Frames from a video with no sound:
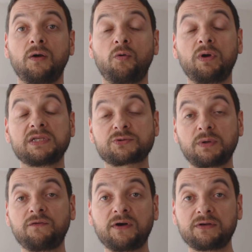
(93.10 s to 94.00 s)
When
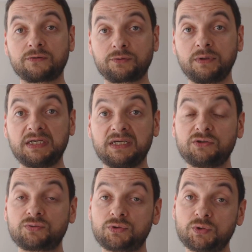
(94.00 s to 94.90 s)
Street Fighter 3
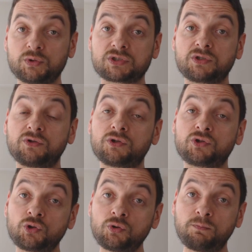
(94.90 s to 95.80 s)
introduced the
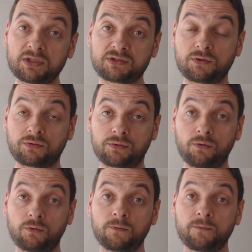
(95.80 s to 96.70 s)
two-button
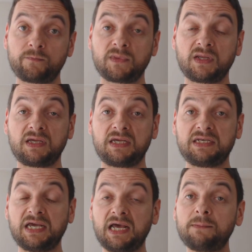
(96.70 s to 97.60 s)
throw,
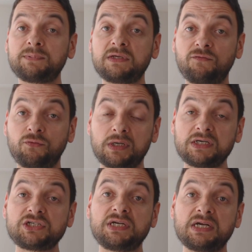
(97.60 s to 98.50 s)
it helped
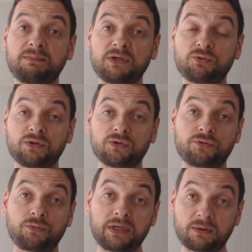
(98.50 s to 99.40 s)
differentiate between the
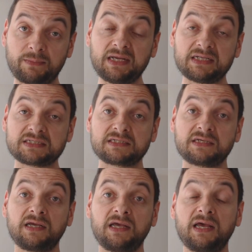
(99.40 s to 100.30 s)
three commands
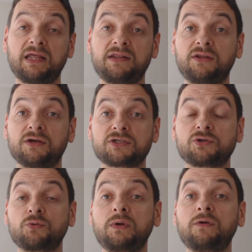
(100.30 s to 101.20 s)
and thus
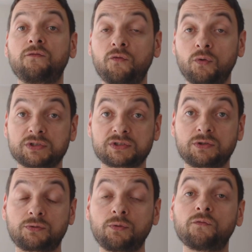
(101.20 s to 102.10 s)
reinforced
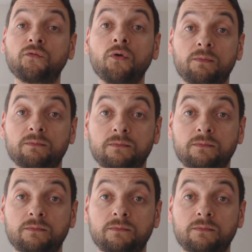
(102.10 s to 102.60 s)
true form.